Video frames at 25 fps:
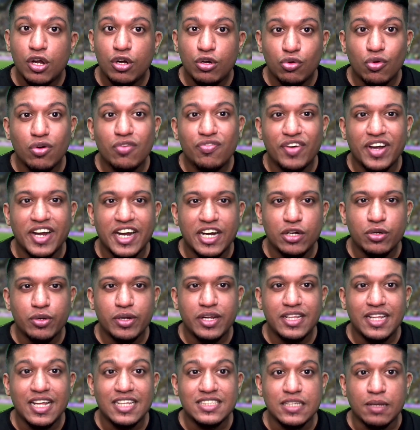don't forget to
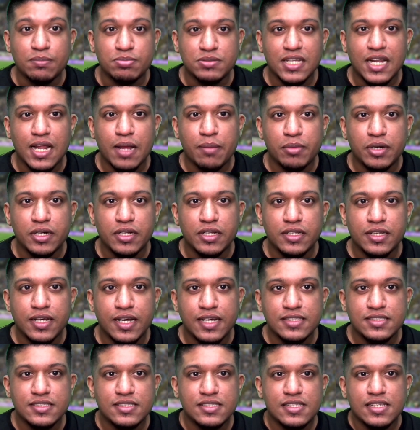hit that subscribe button,
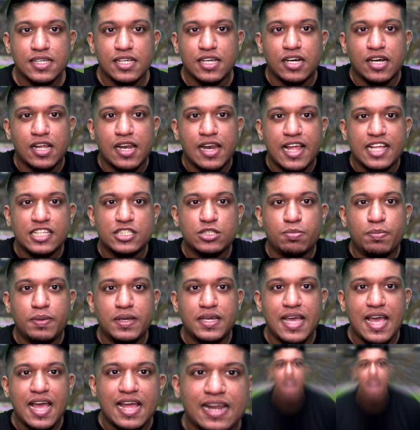guys. Let's begin.